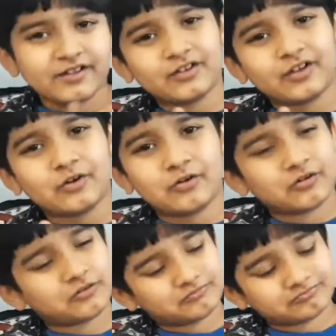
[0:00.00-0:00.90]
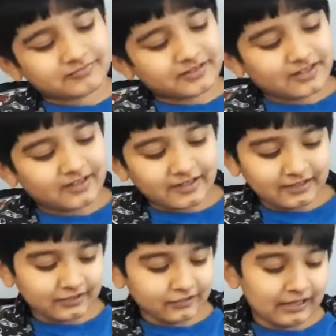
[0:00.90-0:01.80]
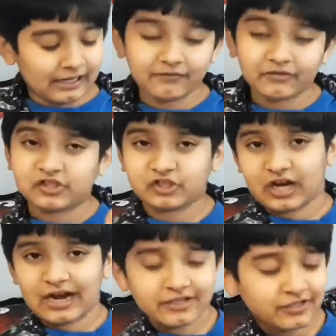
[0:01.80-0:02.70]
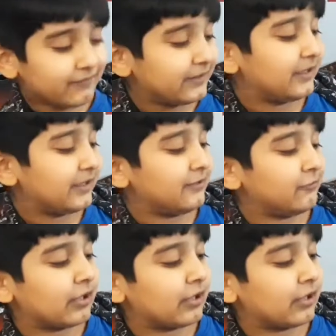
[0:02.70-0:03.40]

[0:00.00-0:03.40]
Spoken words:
So you have a charger with it.